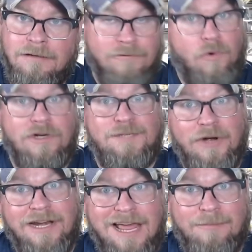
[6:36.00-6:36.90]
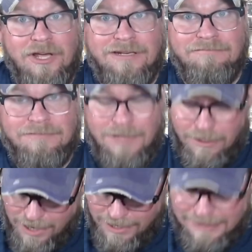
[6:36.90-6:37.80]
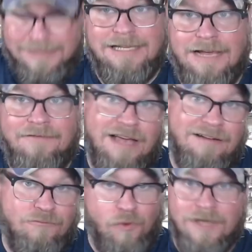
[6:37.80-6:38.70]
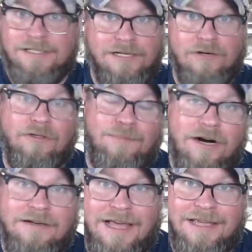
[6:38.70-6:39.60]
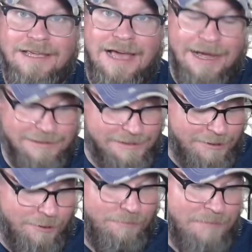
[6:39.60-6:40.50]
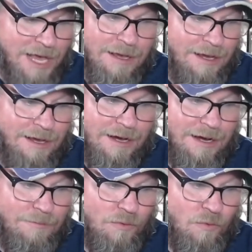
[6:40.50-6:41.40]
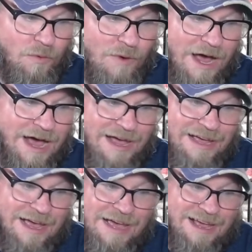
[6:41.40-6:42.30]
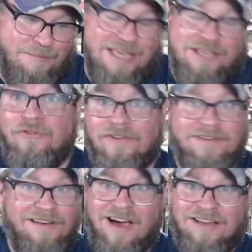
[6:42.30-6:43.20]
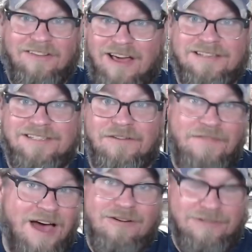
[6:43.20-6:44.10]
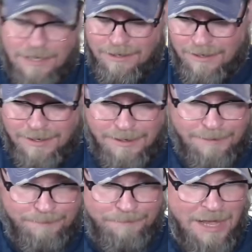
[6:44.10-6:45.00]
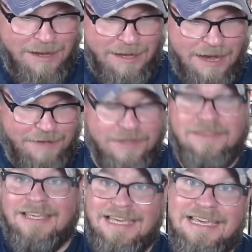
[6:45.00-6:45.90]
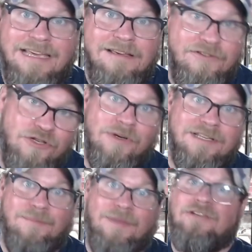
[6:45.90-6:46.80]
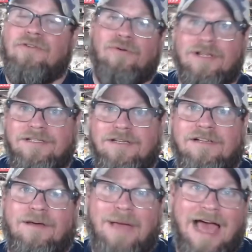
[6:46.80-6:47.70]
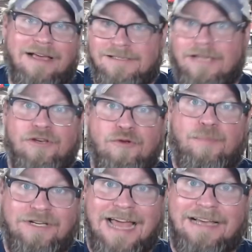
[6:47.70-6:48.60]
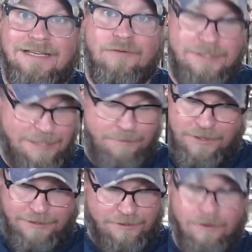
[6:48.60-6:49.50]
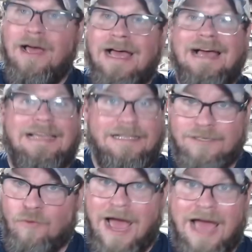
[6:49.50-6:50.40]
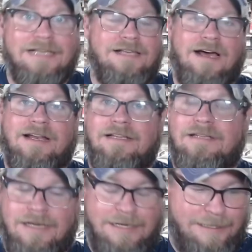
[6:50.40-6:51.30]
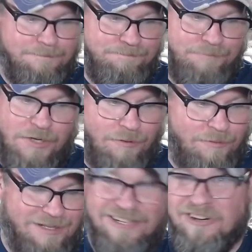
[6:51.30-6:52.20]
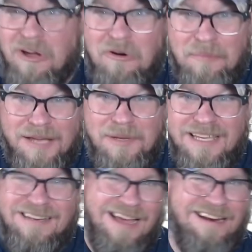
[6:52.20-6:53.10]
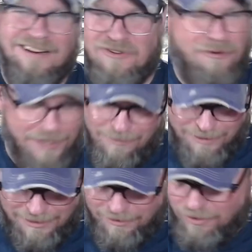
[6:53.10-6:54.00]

works pretty damn good. All right, it can save that rusty old part that you got. So um, I, I, I, might use it to knock a lot of stuff out. Um, I think the key to it to make sure the rust doesn't come back is that you do protect it with something. So get some wax on it, um, you know, clear coat maybe, not on chrome, you don't want clear